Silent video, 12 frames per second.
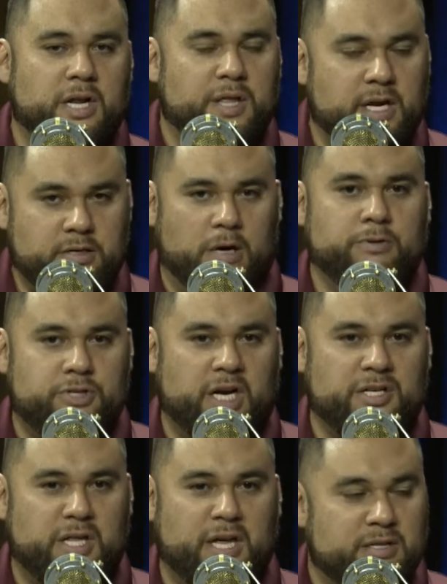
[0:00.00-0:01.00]
anything, don't
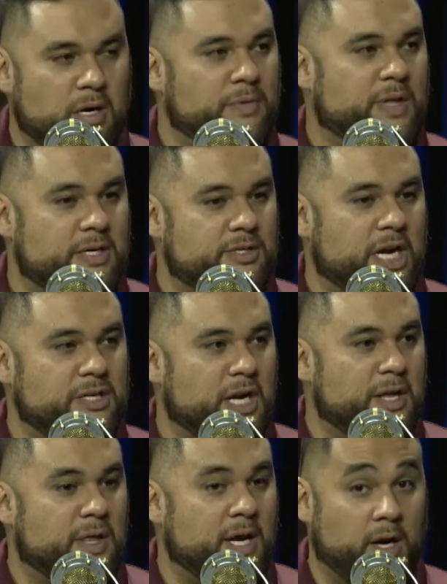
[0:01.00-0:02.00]
change anything, don't change
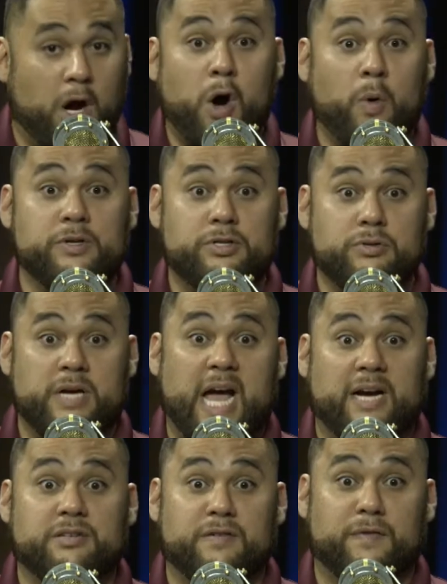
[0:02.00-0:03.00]
anything, and always do
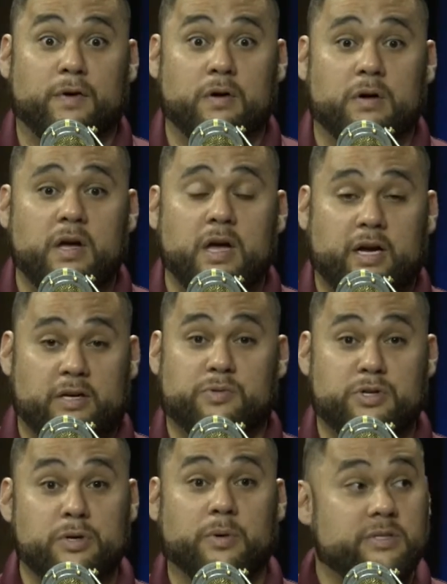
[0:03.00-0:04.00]
tax deferral because
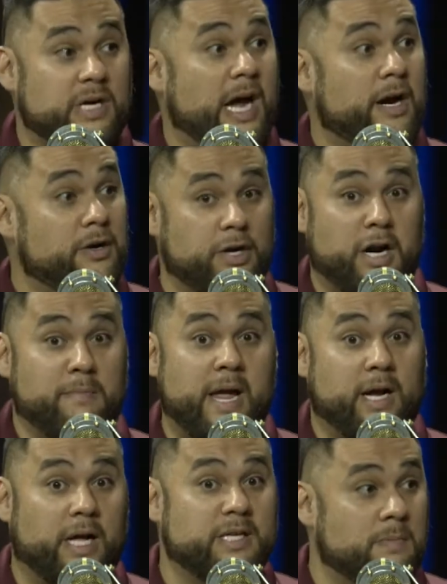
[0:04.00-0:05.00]
when you retire, you're going to
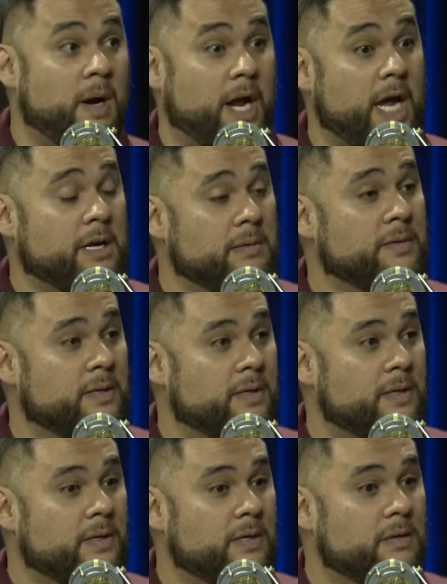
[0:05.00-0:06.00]
make less money,
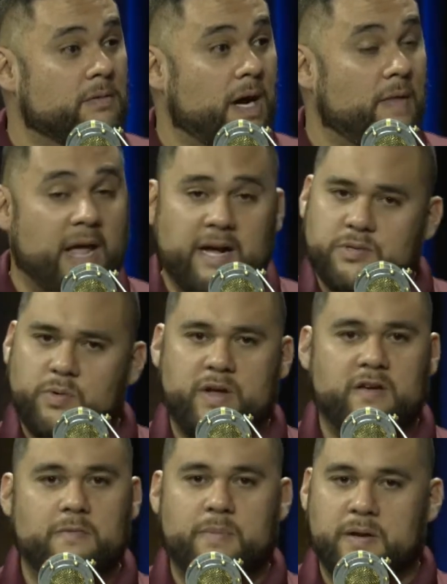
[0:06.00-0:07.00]
right? That's what
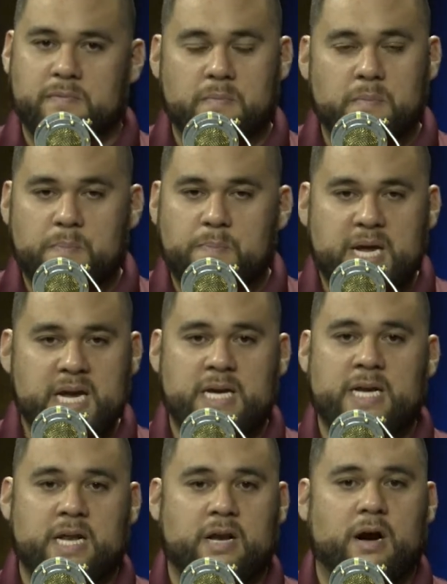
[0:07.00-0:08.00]
we have been
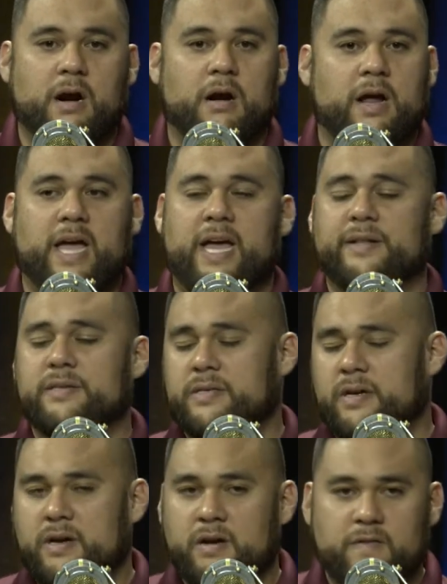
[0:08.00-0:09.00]
beaten into our heads
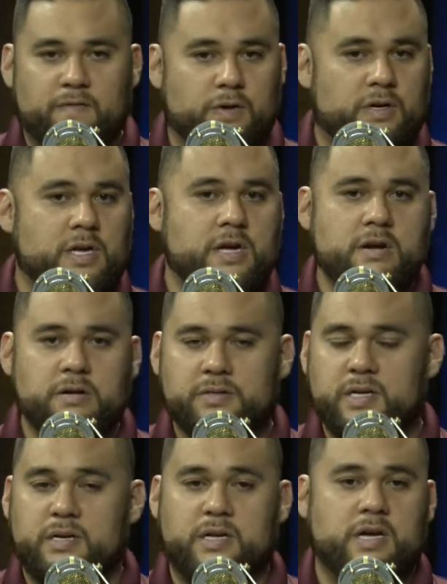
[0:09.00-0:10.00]
for
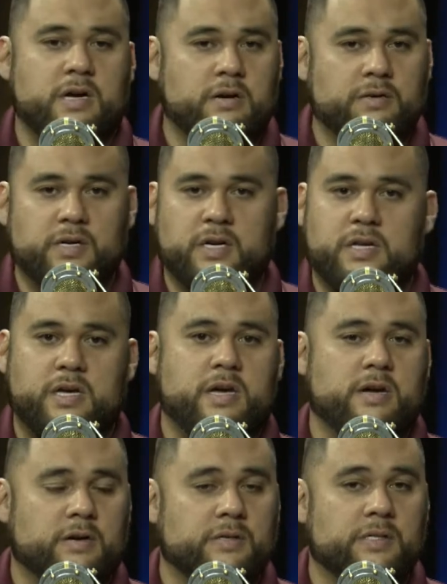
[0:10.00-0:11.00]
years and years and
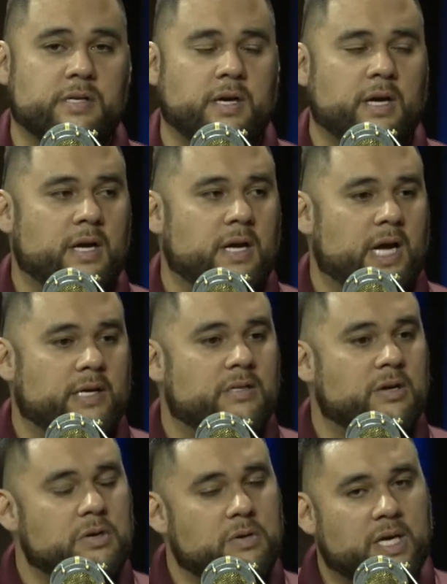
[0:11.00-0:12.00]
years. And
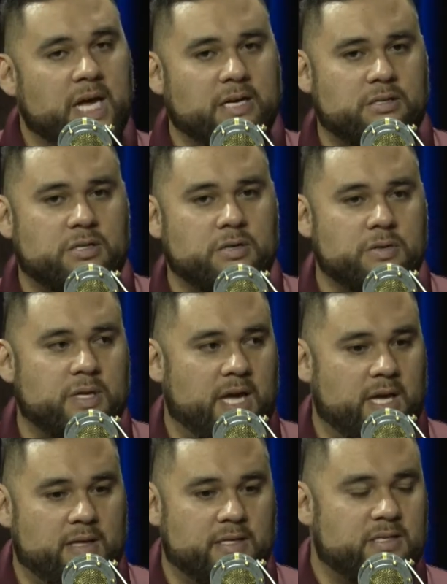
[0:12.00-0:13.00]
so you get to
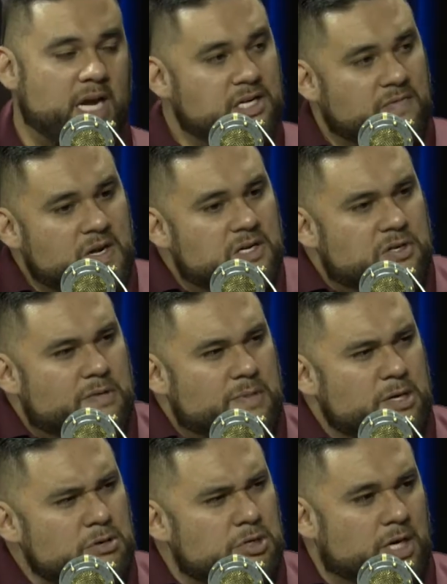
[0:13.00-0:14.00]
the stage of
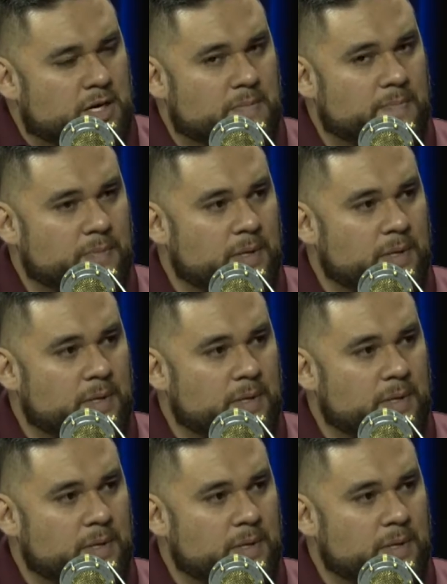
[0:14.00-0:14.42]
distribution.